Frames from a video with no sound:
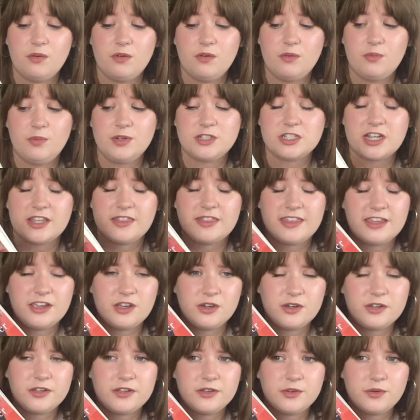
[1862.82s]
which I
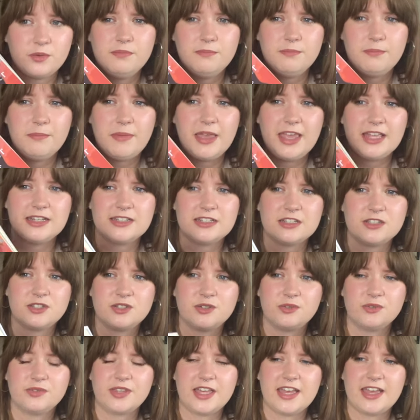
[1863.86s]
think made it
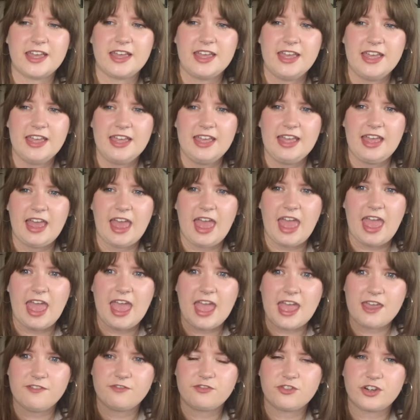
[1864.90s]
so that
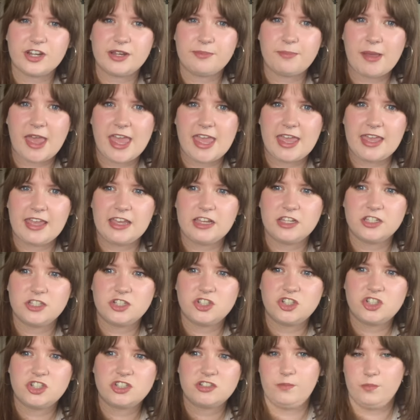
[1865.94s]
every
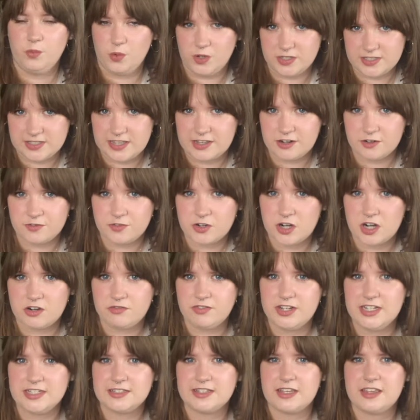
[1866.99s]
page was there for a
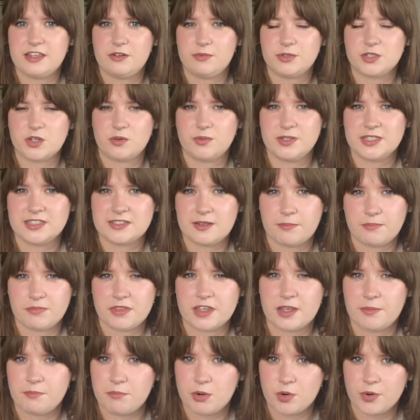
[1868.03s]
reason. There was always
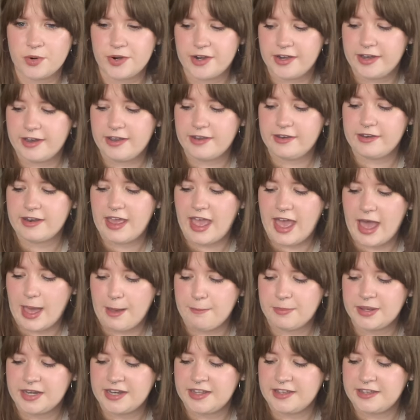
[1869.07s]
something important
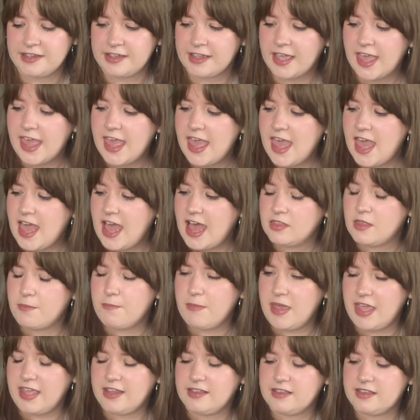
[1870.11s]
happening. The
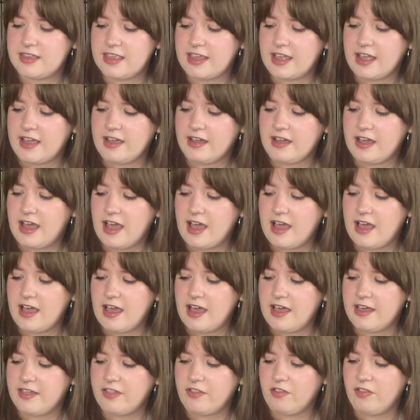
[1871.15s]
main thing
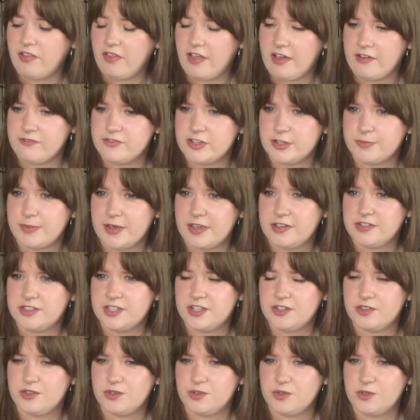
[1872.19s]
I loved about
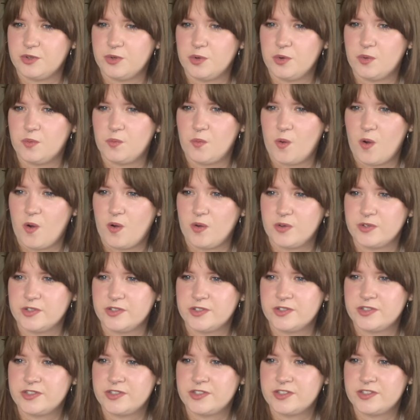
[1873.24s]
it though
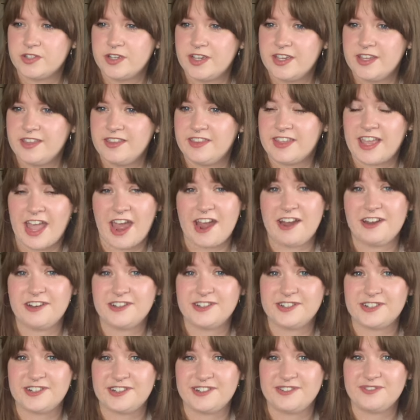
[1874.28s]
was the
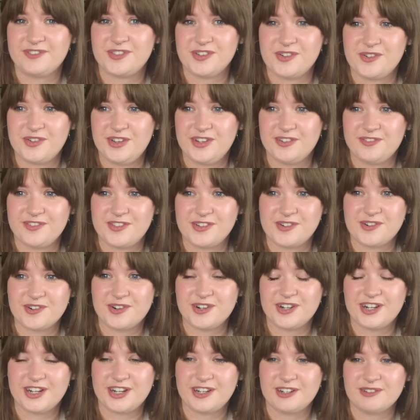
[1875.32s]
character of the Queen of the
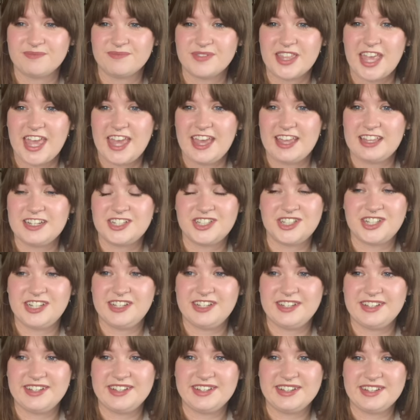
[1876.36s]
Corner.
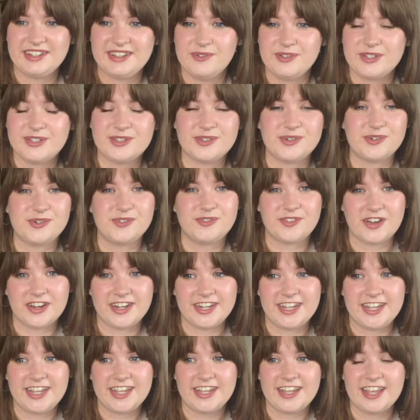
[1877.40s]
She was so
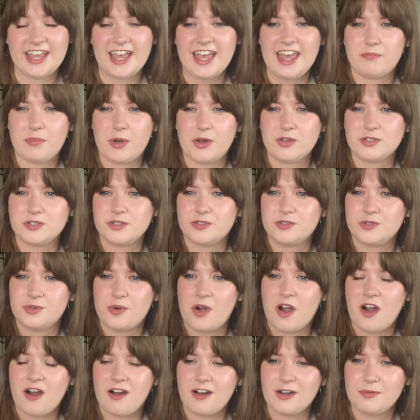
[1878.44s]
funny but also so
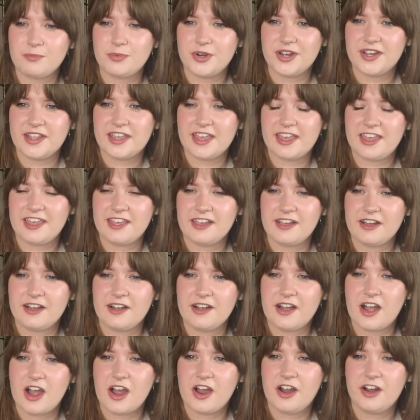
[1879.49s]

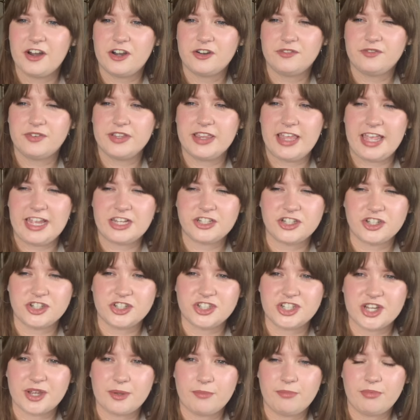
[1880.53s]
heartbreaking. Her
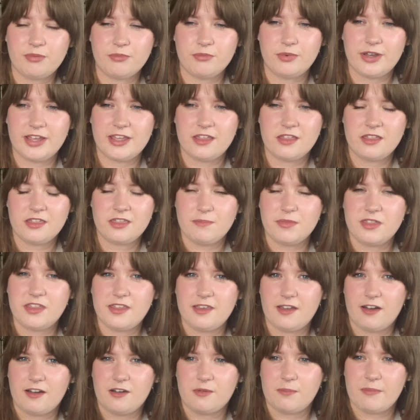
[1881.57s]
relationship with the
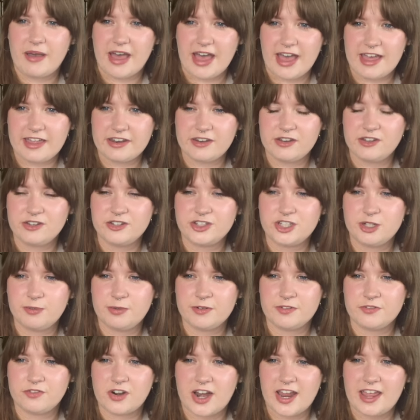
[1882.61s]
young man who she
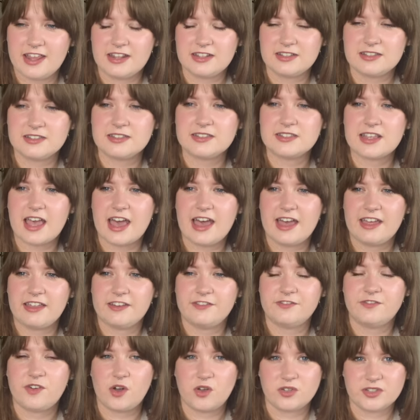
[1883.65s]
befriends
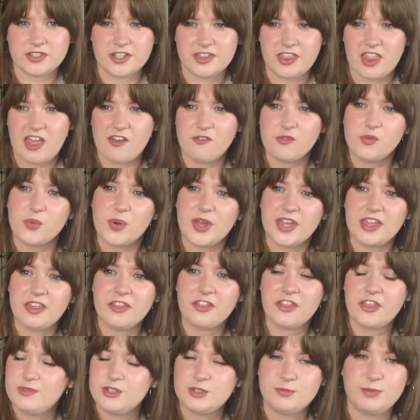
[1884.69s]
and falls in love
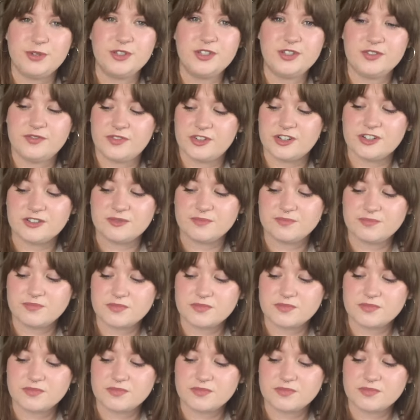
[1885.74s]
with was beautiful,